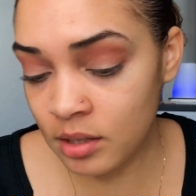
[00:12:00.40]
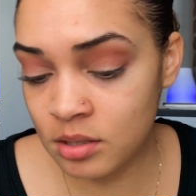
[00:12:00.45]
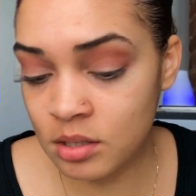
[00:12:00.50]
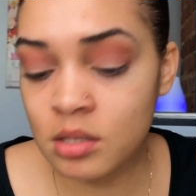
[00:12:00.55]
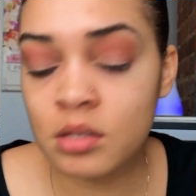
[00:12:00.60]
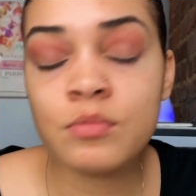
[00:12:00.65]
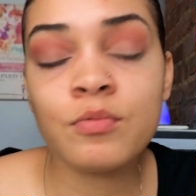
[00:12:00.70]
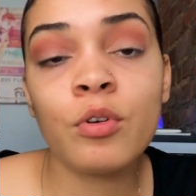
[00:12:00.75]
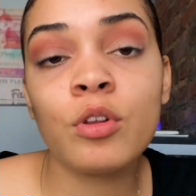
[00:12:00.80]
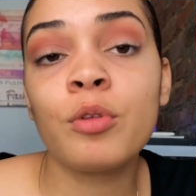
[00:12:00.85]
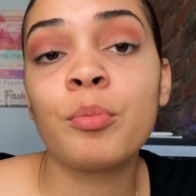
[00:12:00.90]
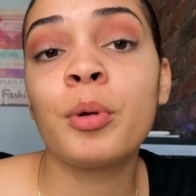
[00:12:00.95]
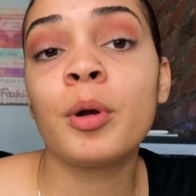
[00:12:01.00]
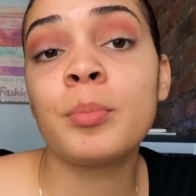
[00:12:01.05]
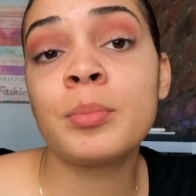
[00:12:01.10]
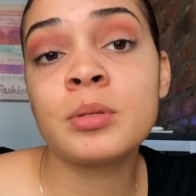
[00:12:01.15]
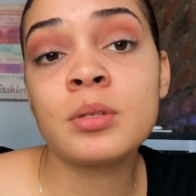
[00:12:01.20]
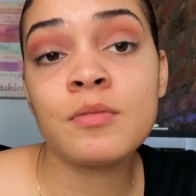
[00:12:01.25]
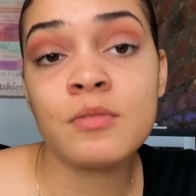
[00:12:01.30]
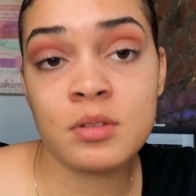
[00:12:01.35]
since for the
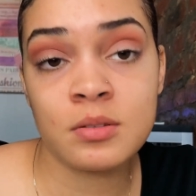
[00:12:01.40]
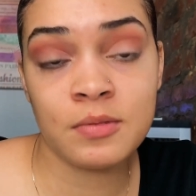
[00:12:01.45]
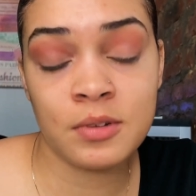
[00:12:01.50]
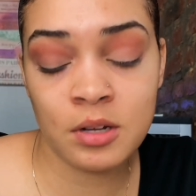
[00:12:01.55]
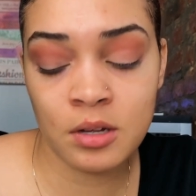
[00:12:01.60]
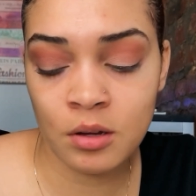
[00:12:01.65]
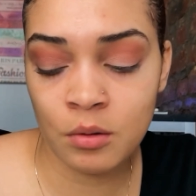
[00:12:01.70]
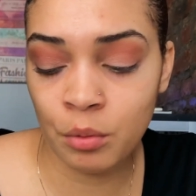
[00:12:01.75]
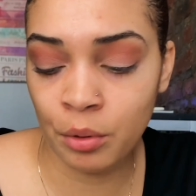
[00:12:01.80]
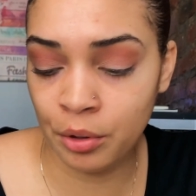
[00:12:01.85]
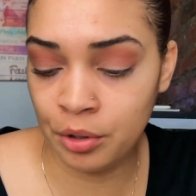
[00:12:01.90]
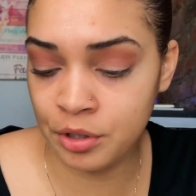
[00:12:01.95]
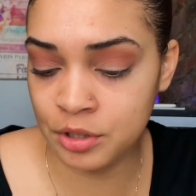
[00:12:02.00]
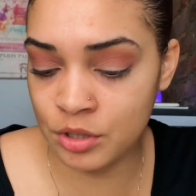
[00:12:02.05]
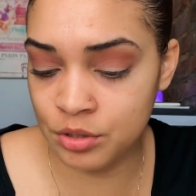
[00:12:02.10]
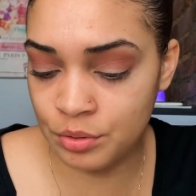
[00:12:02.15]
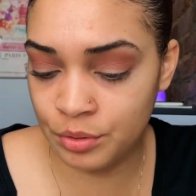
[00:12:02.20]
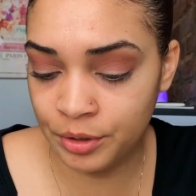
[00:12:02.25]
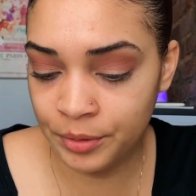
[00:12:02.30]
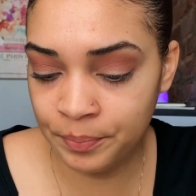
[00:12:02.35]
purpose of this video we're gonna
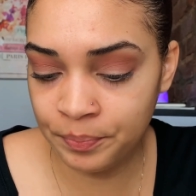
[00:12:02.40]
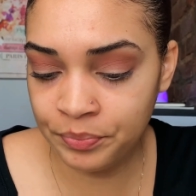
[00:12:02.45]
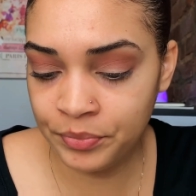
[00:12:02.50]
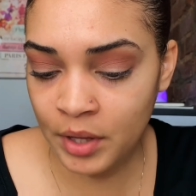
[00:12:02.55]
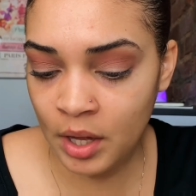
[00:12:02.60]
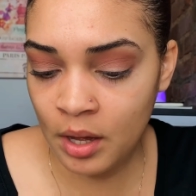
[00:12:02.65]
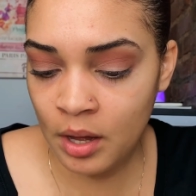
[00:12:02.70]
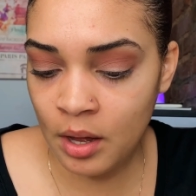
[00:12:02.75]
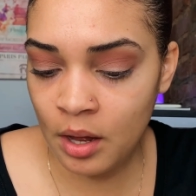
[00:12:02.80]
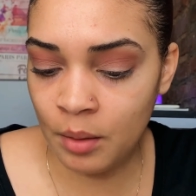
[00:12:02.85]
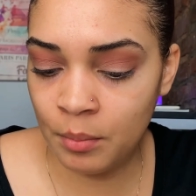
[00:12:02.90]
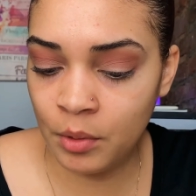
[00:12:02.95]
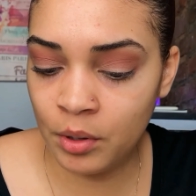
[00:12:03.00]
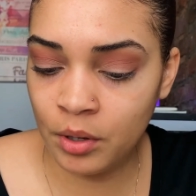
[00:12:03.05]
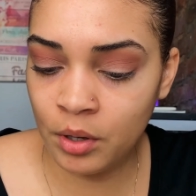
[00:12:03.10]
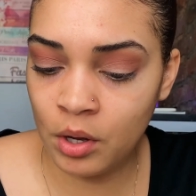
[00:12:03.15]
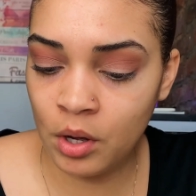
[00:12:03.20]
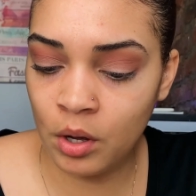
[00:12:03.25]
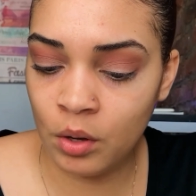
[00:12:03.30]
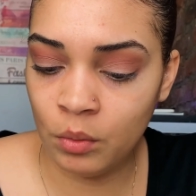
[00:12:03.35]
do it, I'm gonna
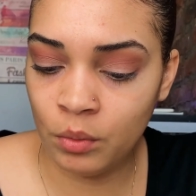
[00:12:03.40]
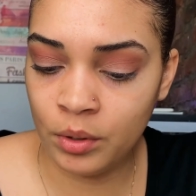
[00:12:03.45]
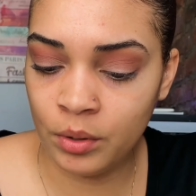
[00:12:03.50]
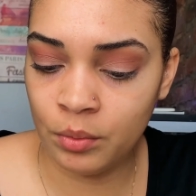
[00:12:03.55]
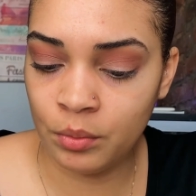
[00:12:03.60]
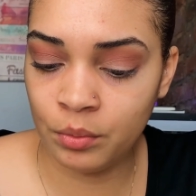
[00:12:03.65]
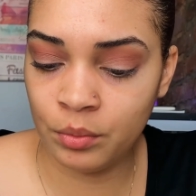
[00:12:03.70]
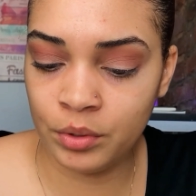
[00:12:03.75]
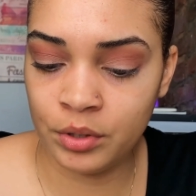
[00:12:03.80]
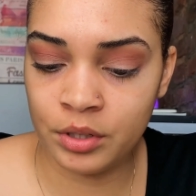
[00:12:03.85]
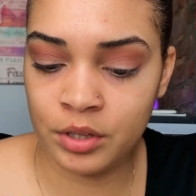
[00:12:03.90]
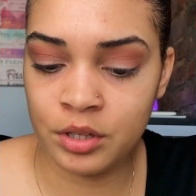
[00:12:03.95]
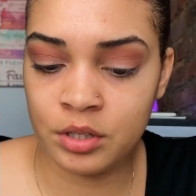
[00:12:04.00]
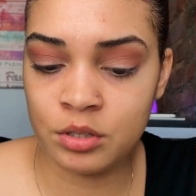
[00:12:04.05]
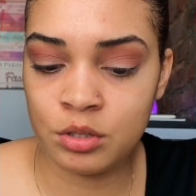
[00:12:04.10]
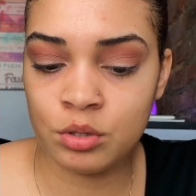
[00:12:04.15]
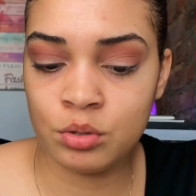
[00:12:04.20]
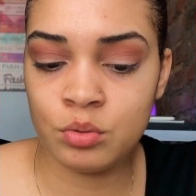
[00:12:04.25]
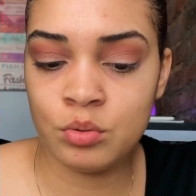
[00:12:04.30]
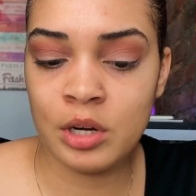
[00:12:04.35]
go in with
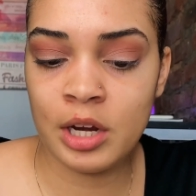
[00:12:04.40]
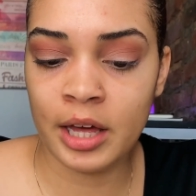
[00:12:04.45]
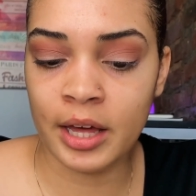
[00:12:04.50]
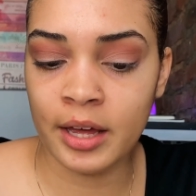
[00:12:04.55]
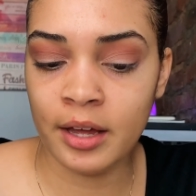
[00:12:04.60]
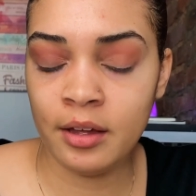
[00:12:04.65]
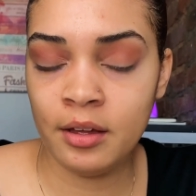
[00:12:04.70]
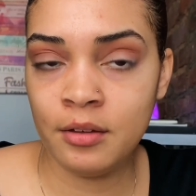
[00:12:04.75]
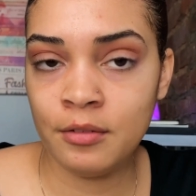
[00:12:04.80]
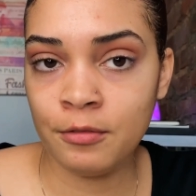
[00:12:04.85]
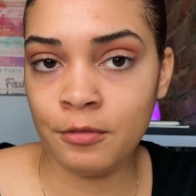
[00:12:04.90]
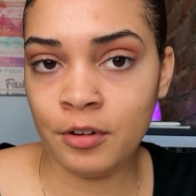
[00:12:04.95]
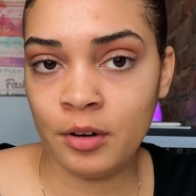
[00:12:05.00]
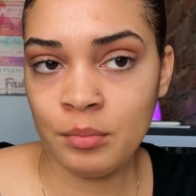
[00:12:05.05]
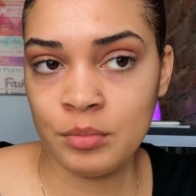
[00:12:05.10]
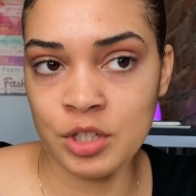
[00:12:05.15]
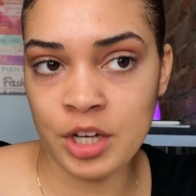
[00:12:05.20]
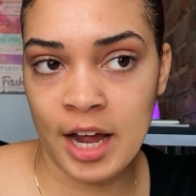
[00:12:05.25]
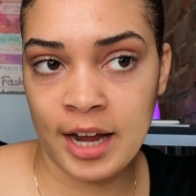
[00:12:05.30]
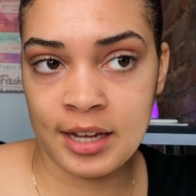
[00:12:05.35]
Soleil
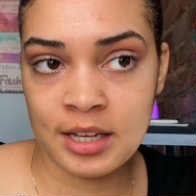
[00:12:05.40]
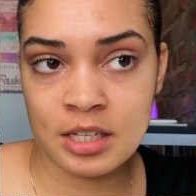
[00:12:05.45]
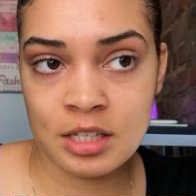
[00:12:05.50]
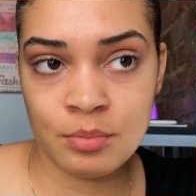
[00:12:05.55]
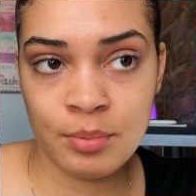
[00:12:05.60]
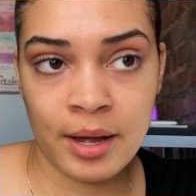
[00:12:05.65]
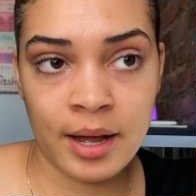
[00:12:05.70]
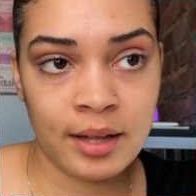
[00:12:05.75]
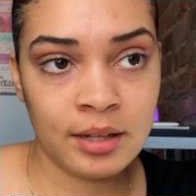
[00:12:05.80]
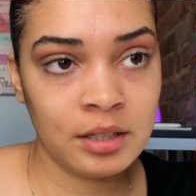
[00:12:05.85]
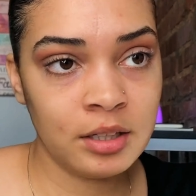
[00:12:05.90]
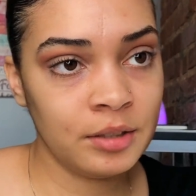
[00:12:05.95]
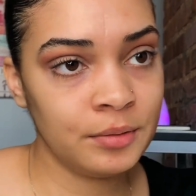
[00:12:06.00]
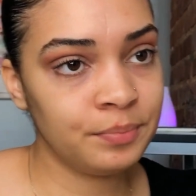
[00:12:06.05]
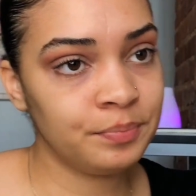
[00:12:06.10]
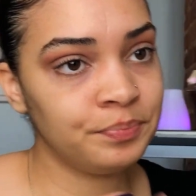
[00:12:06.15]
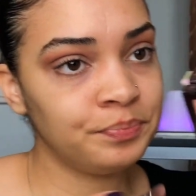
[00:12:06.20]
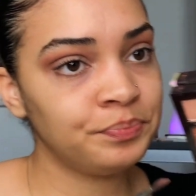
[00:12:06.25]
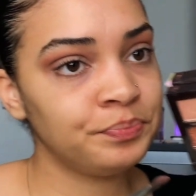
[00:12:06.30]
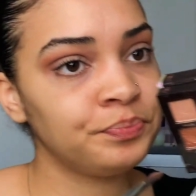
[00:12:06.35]
from Jackie's
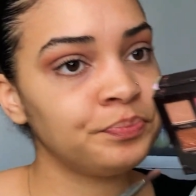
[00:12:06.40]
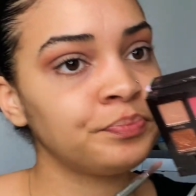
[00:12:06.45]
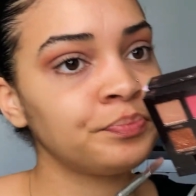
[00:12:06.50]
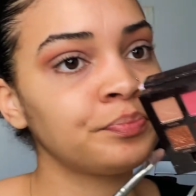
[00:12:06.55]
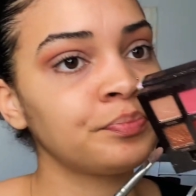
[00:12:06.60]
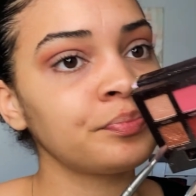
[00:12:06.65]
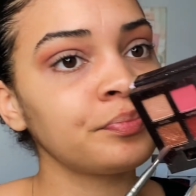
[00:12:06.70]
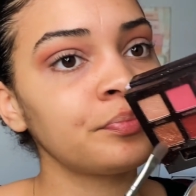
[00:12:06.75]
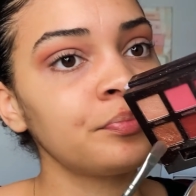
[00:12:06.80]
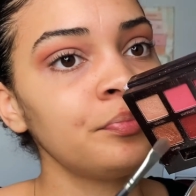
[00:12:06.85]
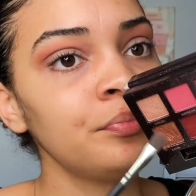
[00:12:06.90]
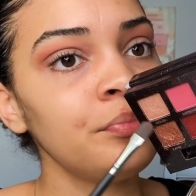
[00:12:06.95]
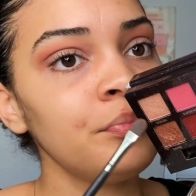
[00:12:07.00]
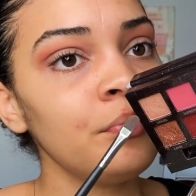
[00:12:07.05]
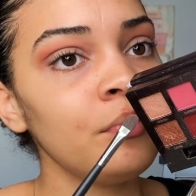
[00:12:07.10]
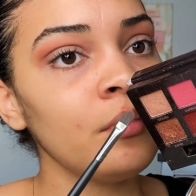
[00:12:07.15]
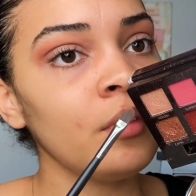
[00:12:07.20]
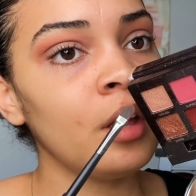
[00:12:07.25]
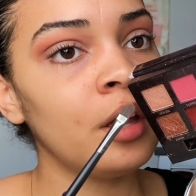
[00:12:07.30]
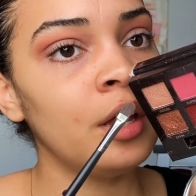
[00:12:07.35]
palette
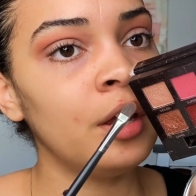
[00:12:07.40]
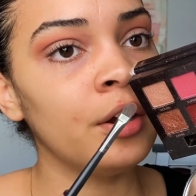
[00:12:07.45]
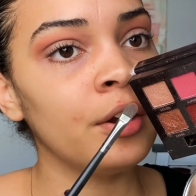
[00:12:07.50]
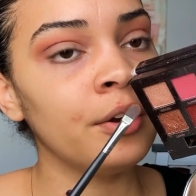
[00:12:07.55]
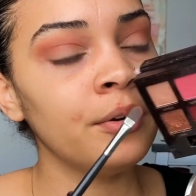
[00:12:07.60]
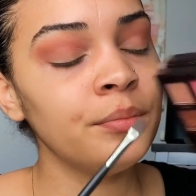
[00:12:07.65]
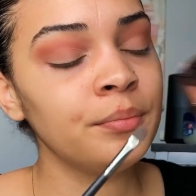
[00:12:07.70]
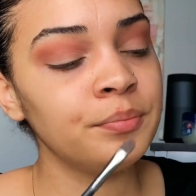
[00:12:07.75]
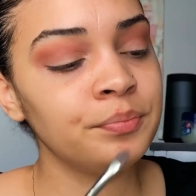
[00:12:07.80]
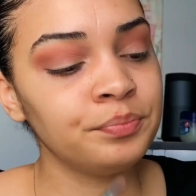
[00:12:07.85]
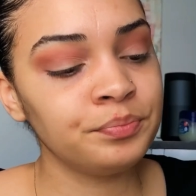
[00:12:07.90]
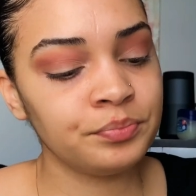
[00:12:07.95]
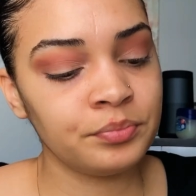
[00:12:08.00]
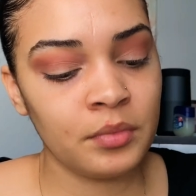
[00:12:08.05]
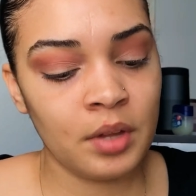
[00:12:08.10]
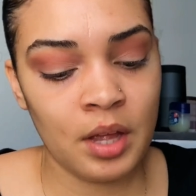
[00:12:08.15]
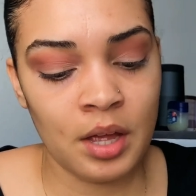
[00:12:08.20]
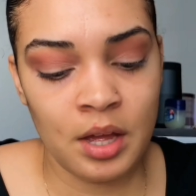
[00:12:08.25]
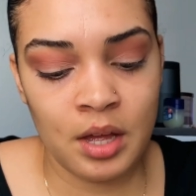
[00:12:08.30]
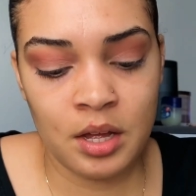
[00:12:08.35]
here.
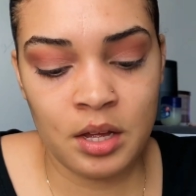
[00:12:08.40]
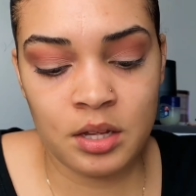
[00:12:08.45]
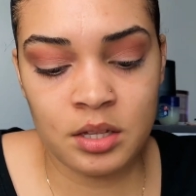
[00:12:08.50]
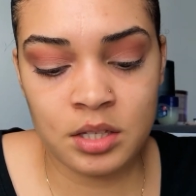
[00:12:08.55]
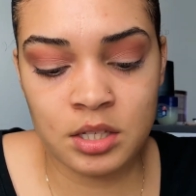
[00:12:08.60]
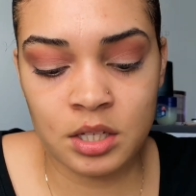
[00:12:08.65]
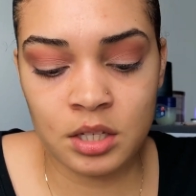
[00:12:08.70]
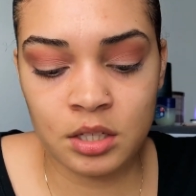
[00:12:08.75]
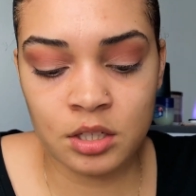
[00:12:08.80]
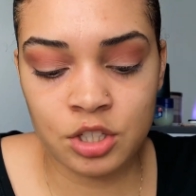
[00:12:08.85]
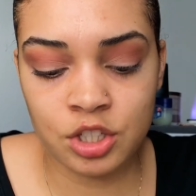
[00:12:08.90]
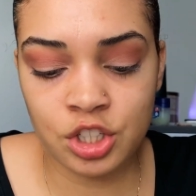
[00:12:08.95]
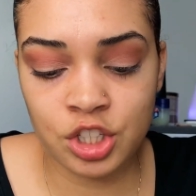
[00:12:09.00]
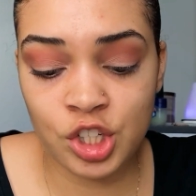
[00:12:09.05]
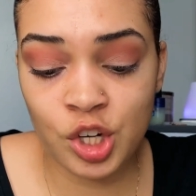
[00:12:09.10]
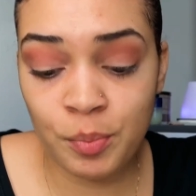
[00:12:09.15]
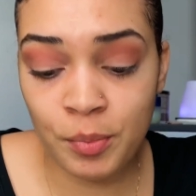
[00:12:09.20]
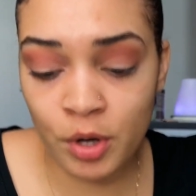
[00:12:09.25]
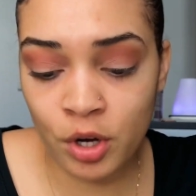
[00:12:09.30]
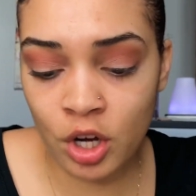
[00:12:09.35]
It's a
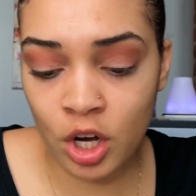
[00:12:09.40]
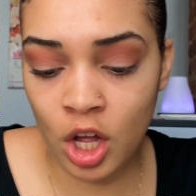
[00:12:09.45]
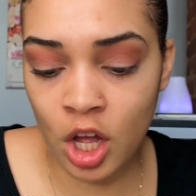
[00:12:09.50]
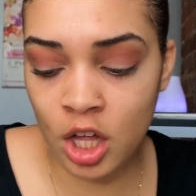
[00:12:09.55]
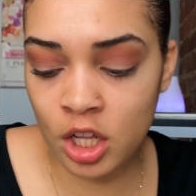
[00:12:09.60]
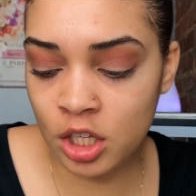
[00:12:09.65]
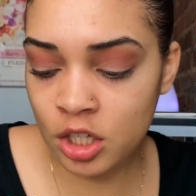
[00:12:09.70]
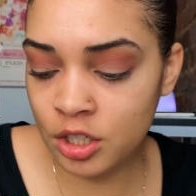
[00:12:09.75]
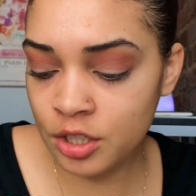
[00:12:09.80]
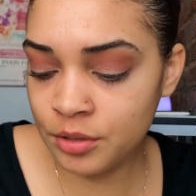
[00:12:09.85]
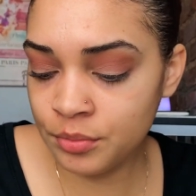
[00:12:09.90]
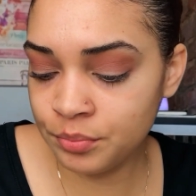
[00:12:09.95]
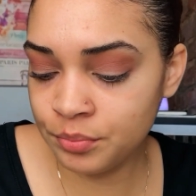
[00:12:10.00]
shimmer color.